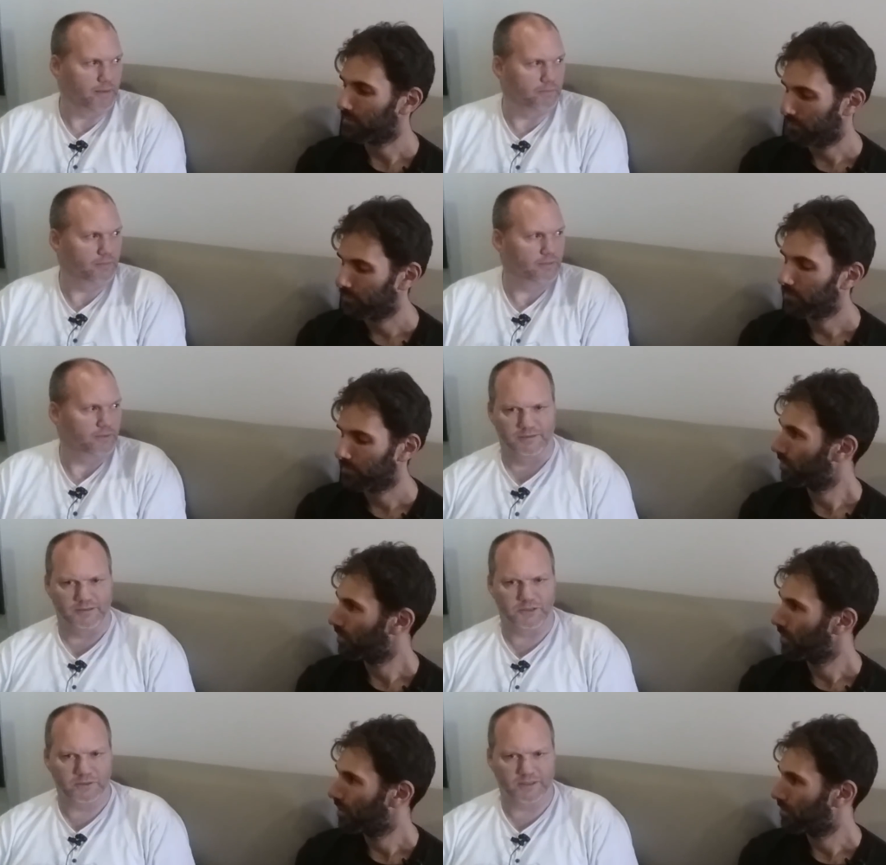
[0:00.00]
Speaker 1: am.
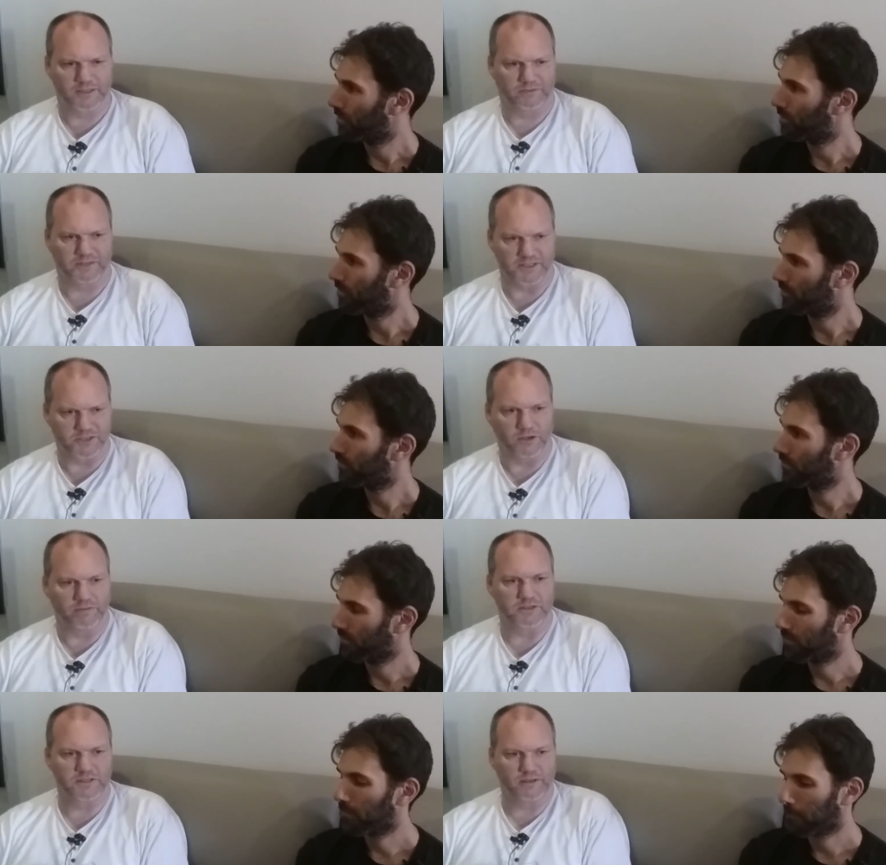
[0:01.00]
You're doing yourself a
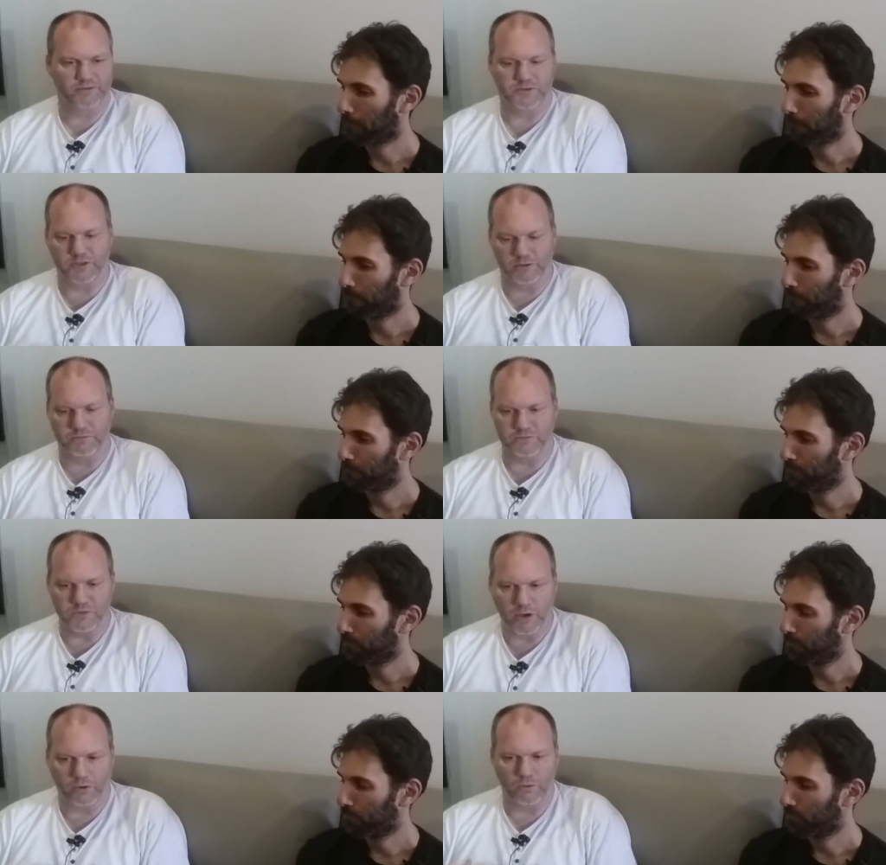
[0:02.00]
disservice if you don't
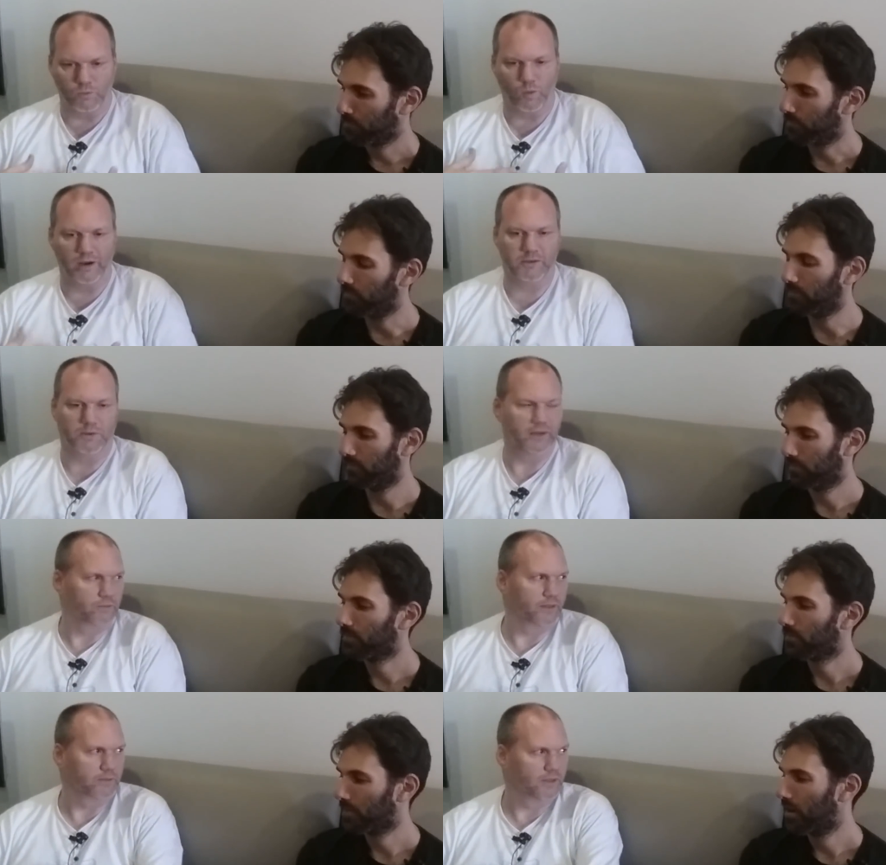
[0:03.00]
know why you are
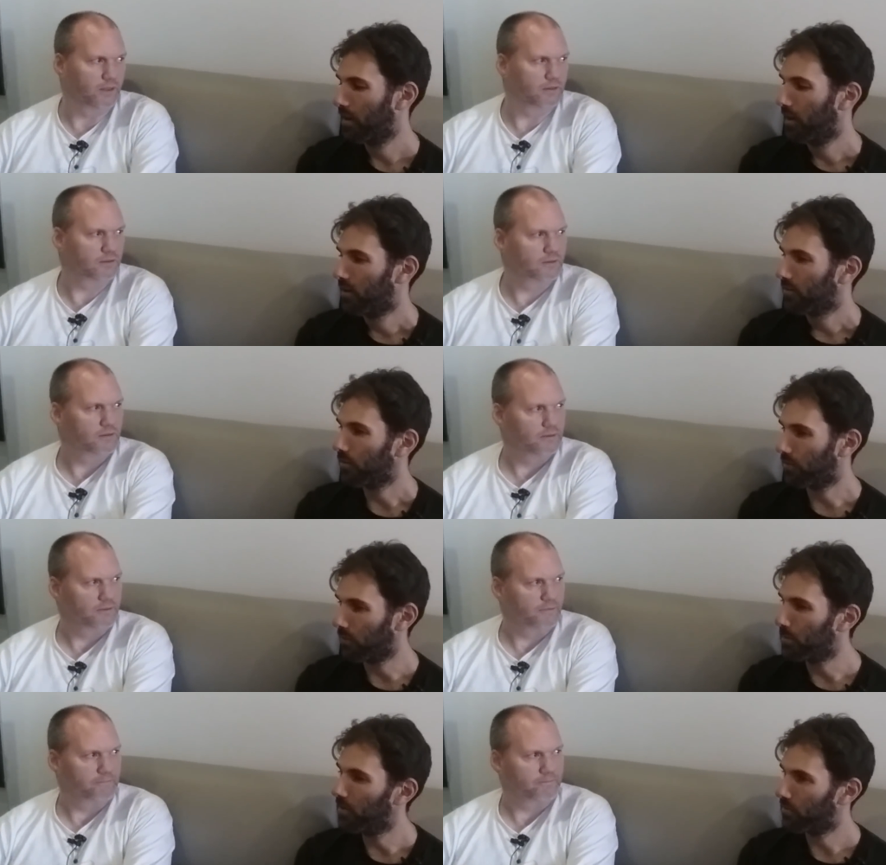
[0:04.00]
the way you are. So
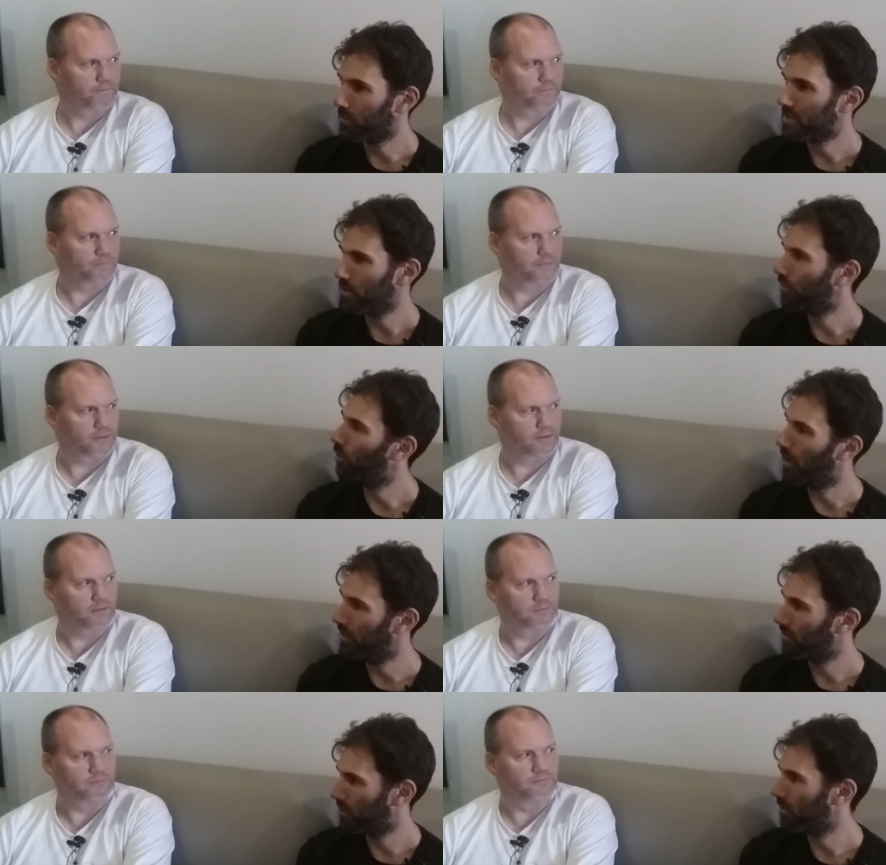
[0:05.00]
from a
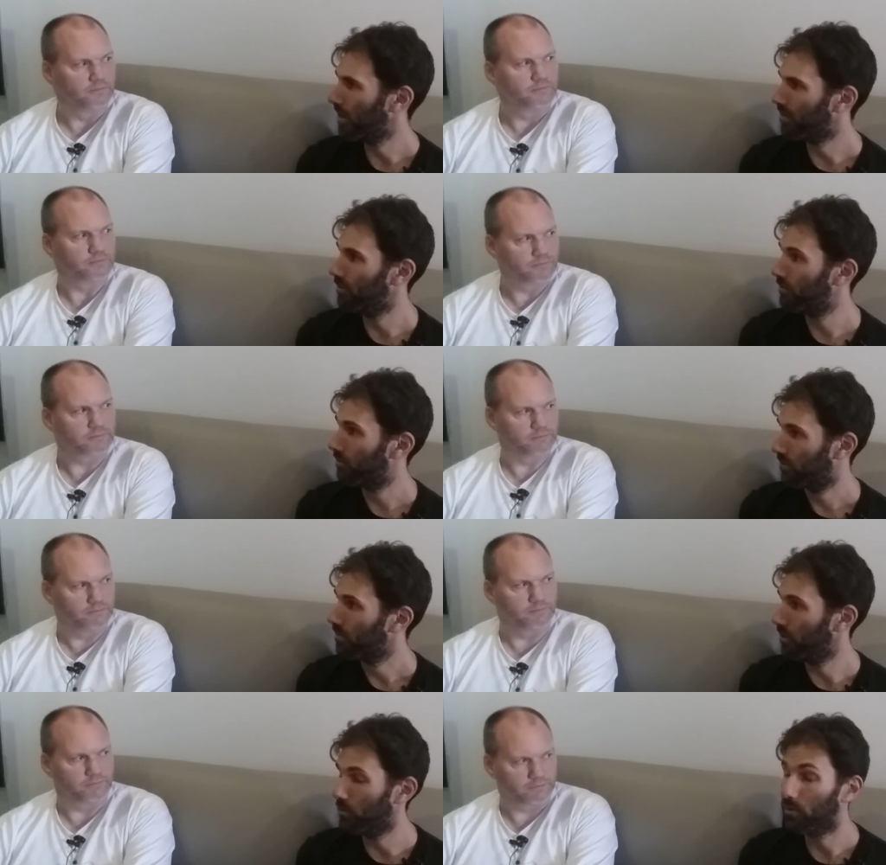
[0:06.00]
self-awareness
Speaker 2: perspective,
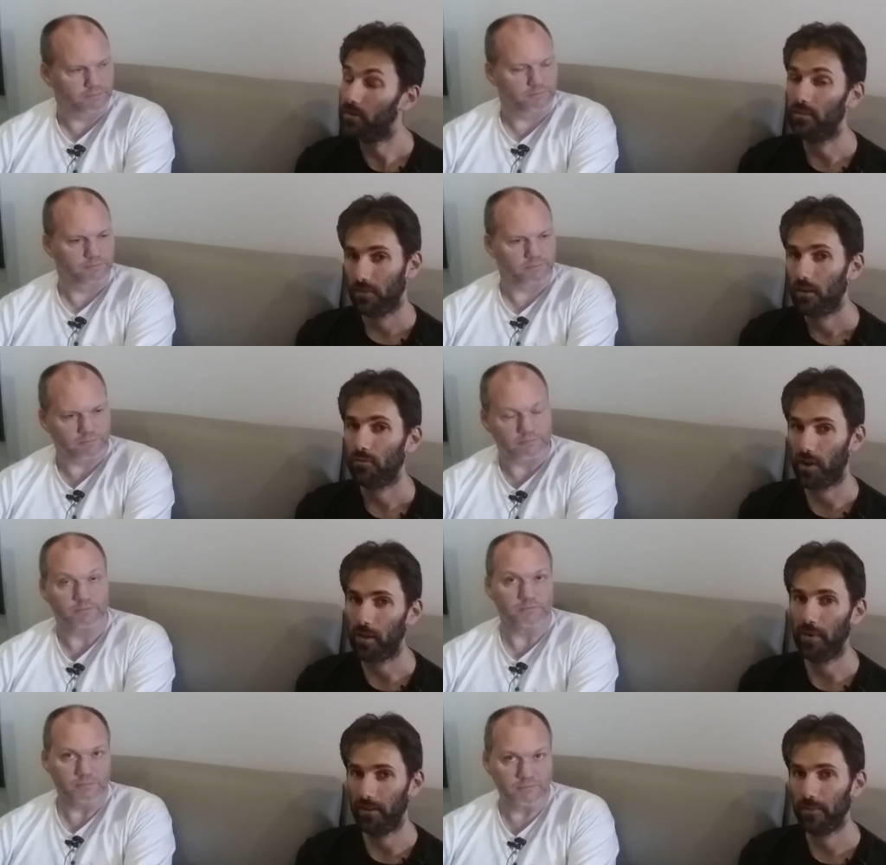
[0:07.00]
you would
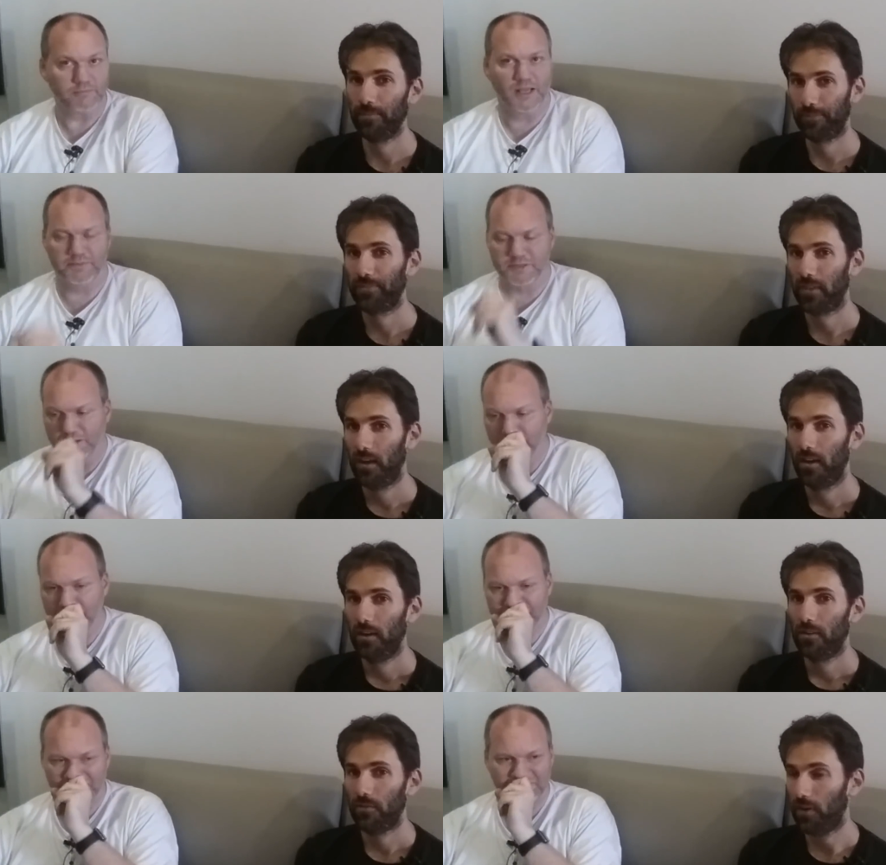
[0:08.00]
recommend absolutely
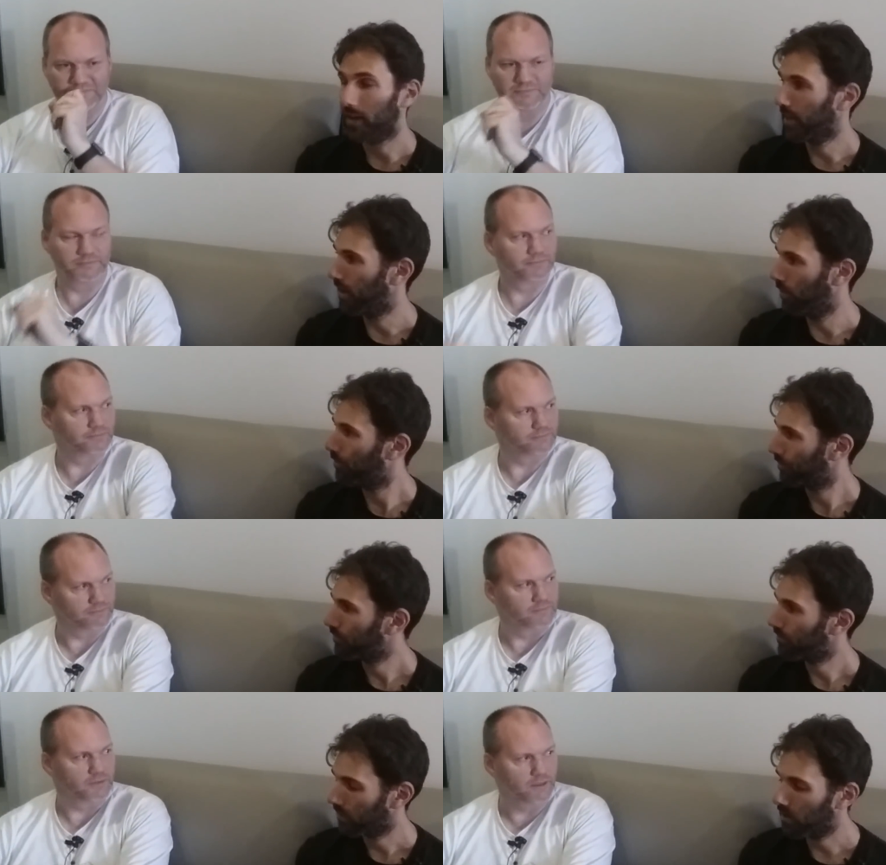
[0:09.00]
finding out.
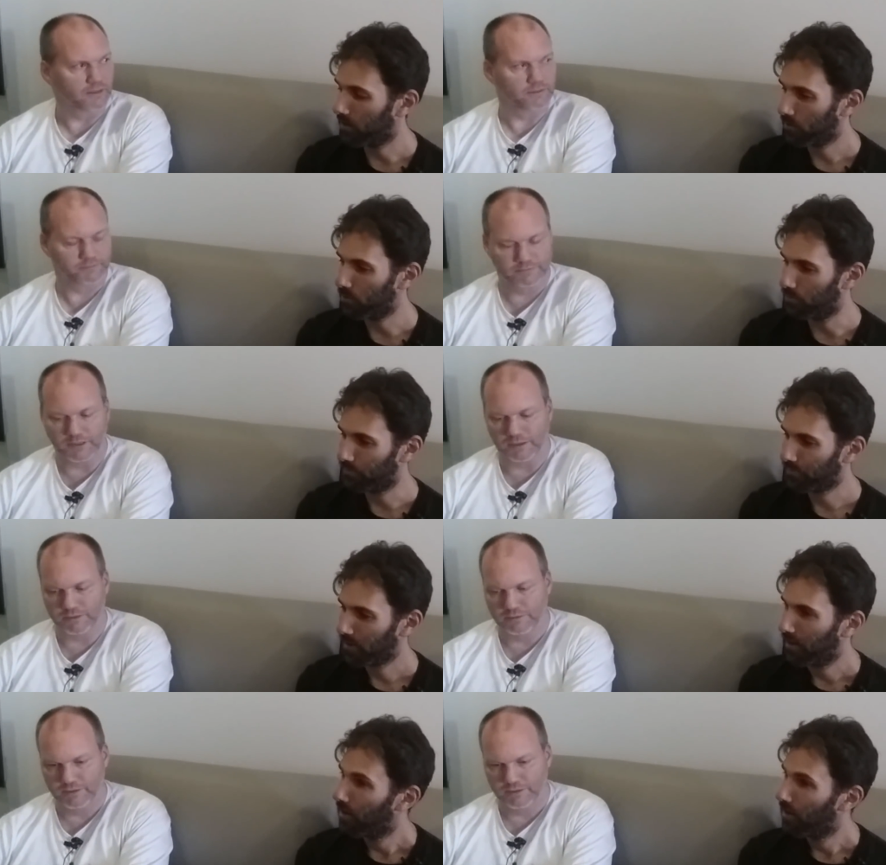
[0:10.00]
Okay, yeah, cool. Yeah.